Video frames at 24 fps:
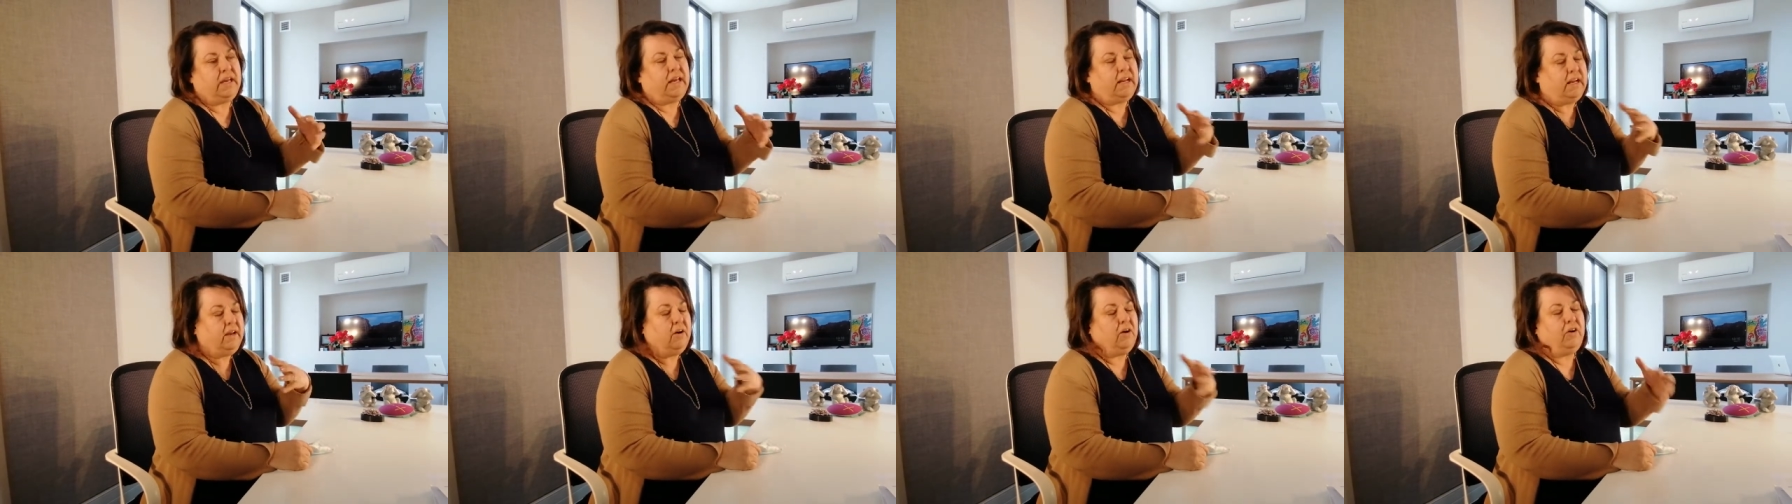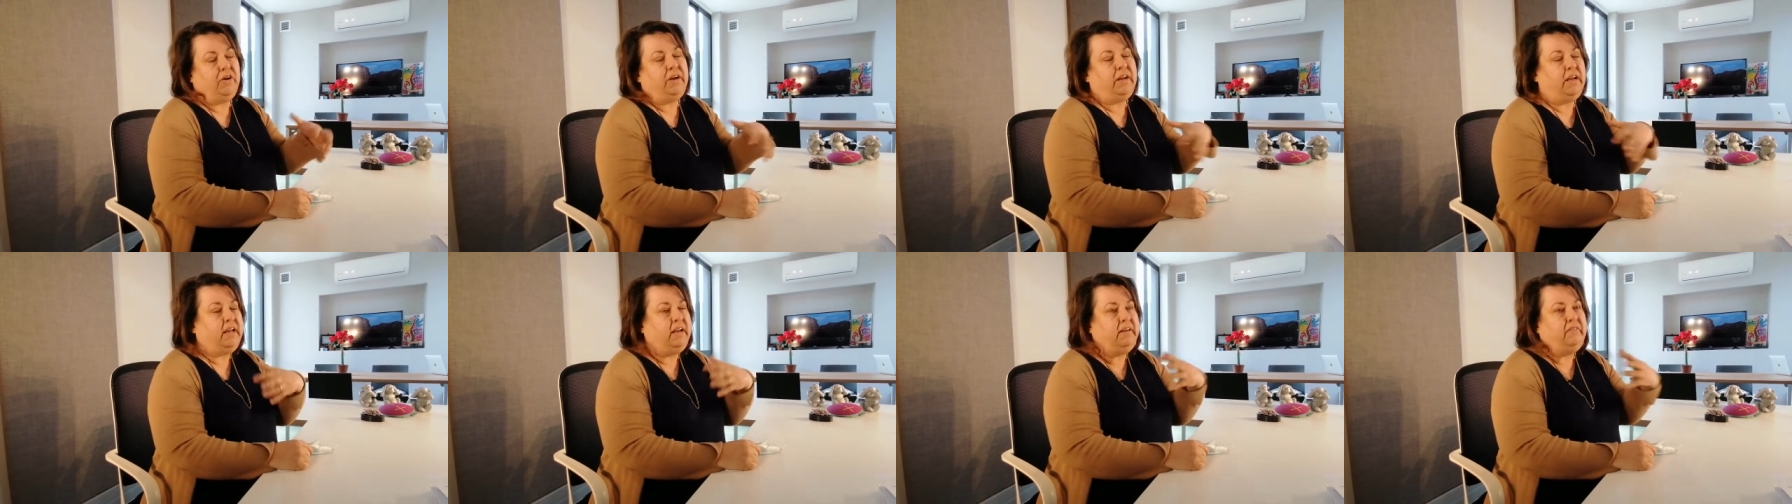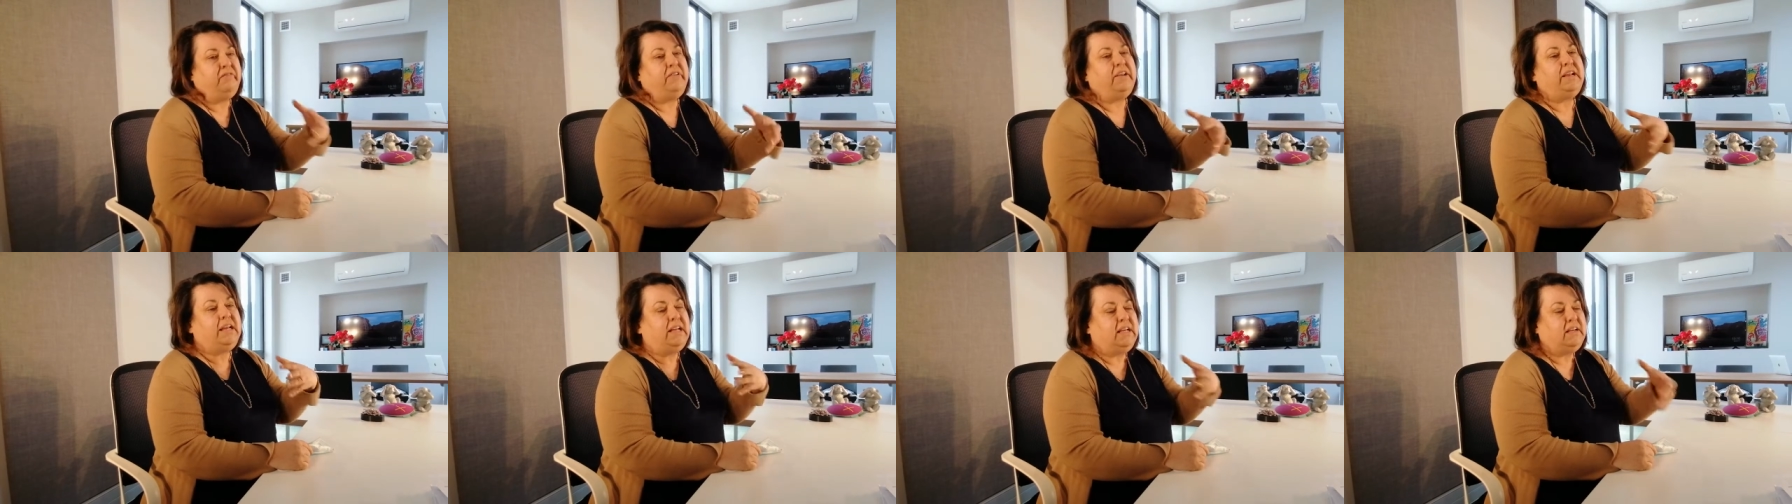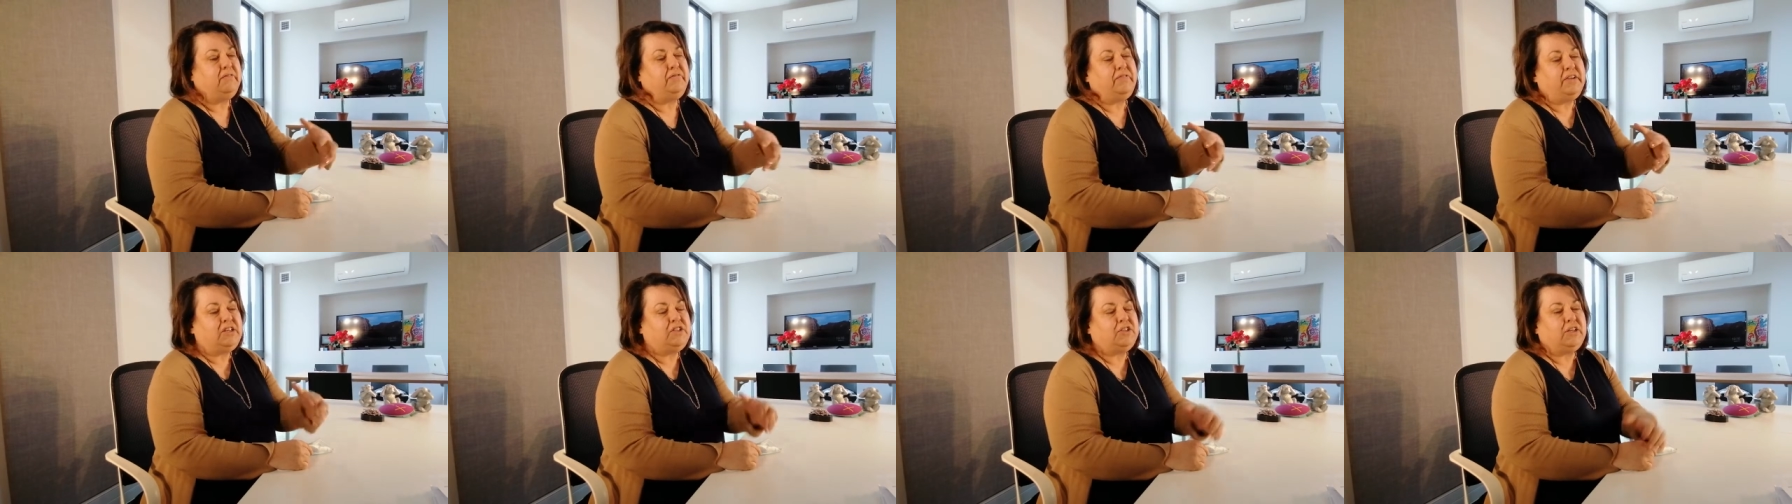getting on an
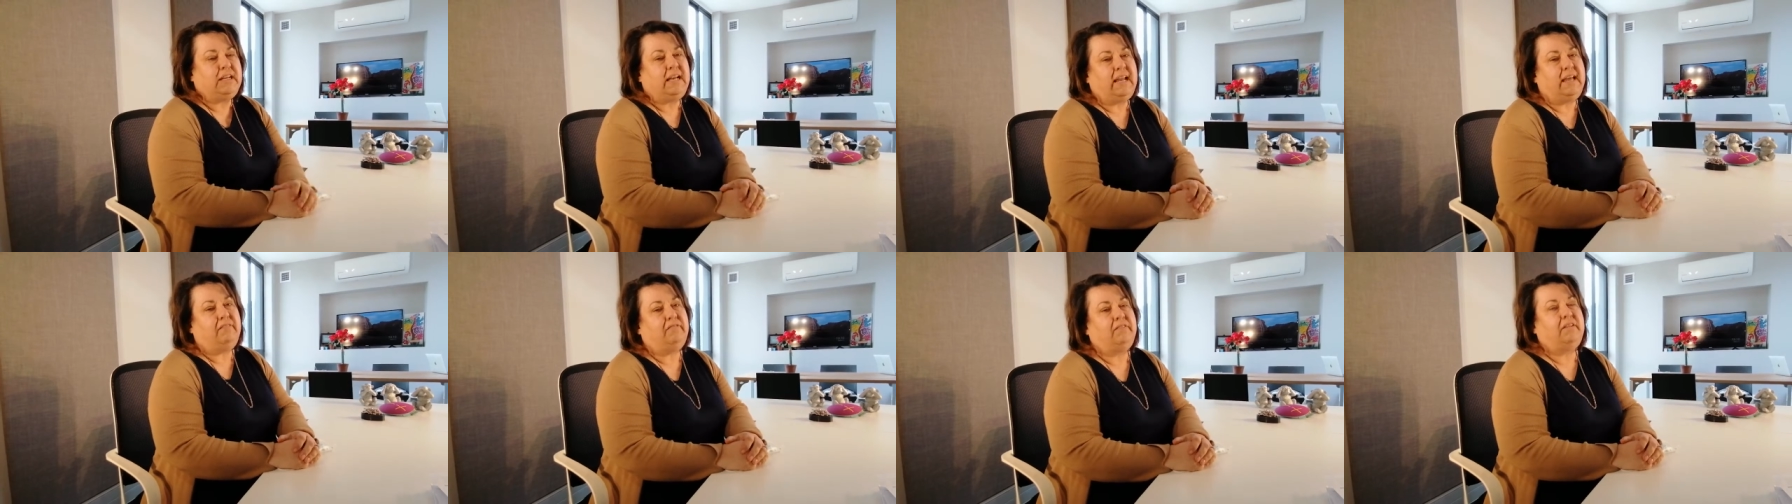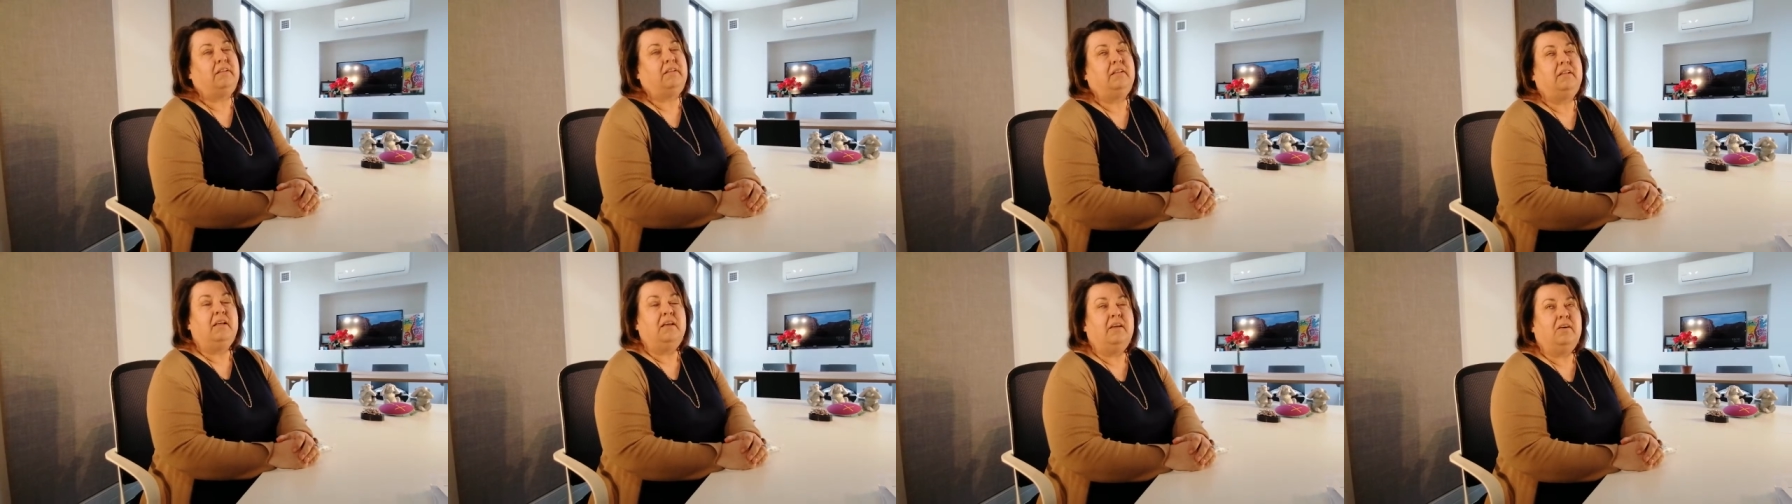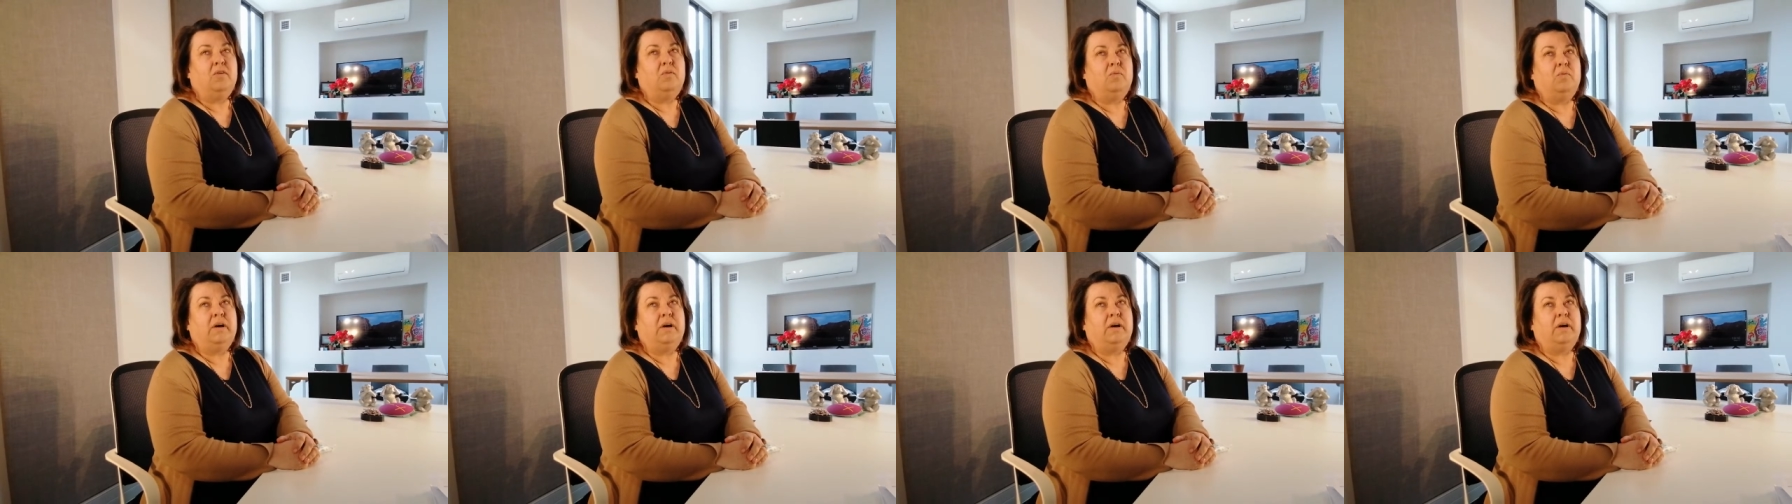individual level,